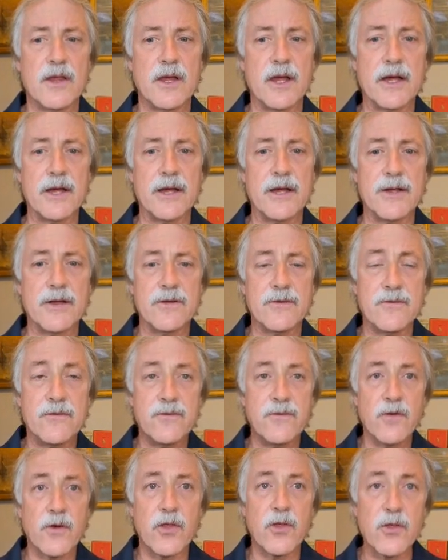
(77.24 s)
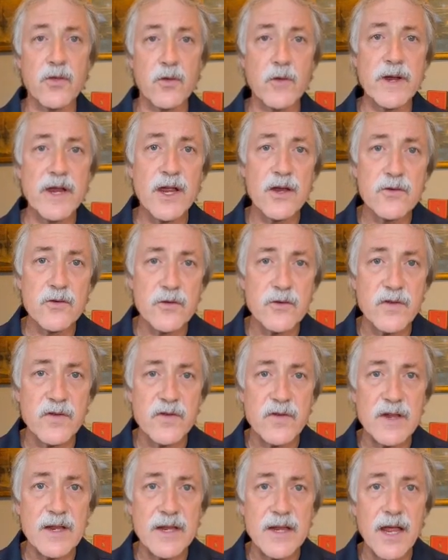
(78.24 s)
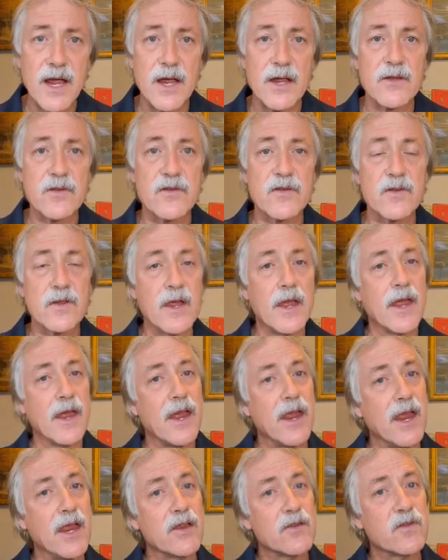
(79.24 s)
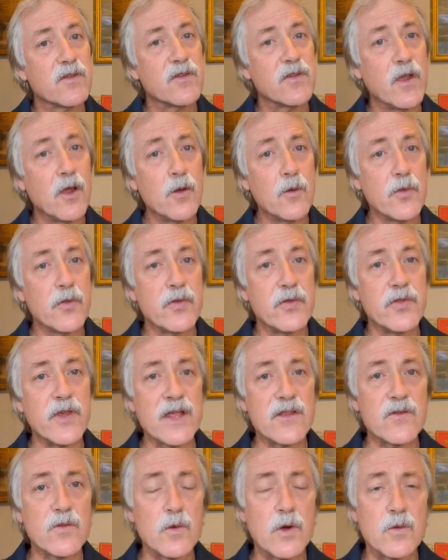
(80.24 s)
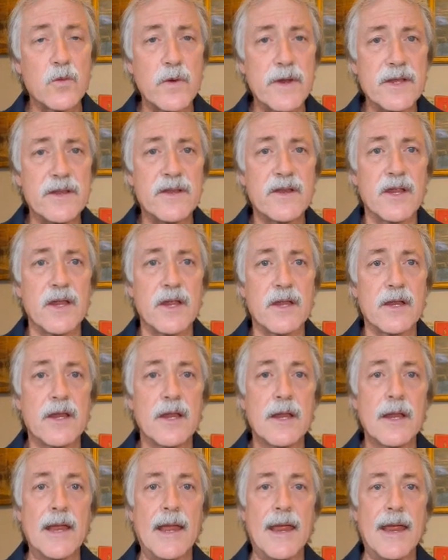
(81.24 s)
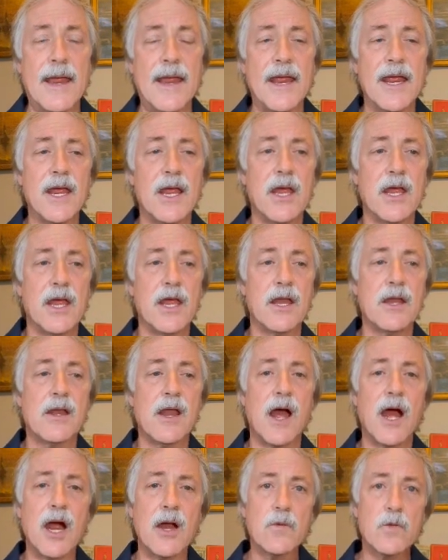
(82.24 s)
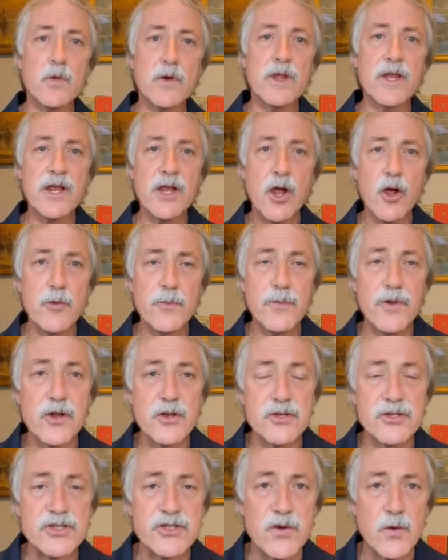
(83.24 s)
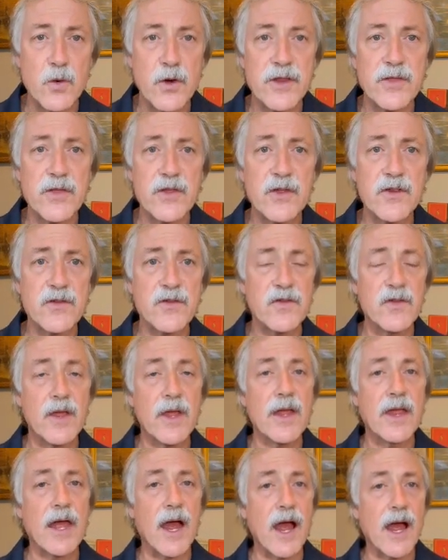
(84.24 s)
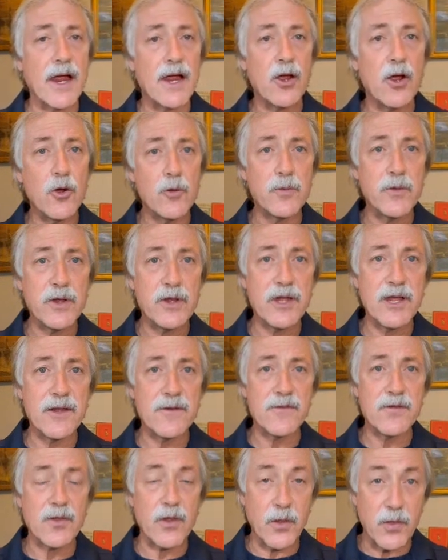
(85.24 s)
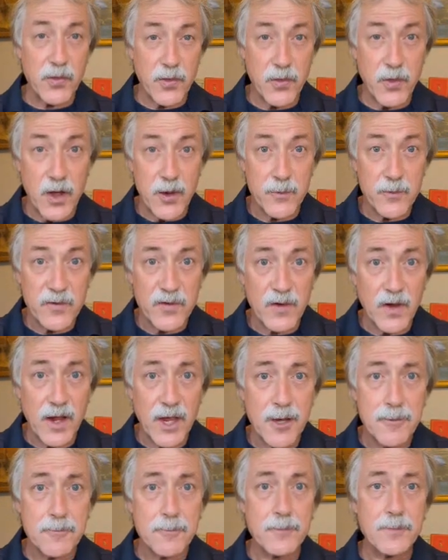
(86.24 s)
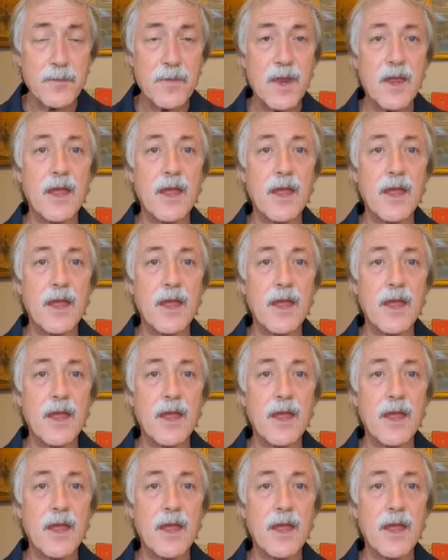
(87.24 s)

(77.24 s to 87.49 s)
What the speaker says: for the 300ZX. And so that's what we did. And I really hope you enjoy this. I hope you give the thumbs up